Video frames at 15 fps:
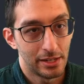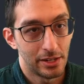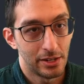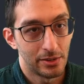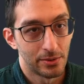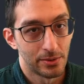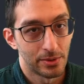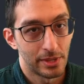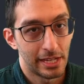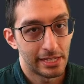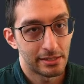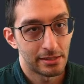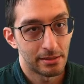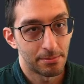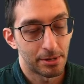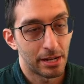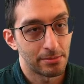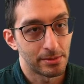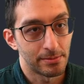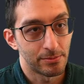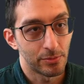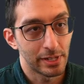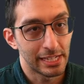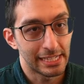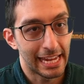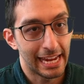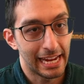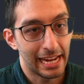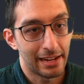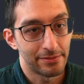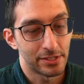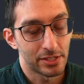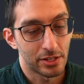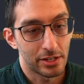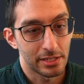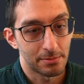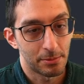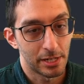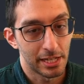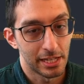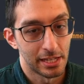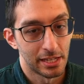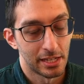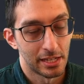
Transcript: no, that's the problem. We can't have this cost money.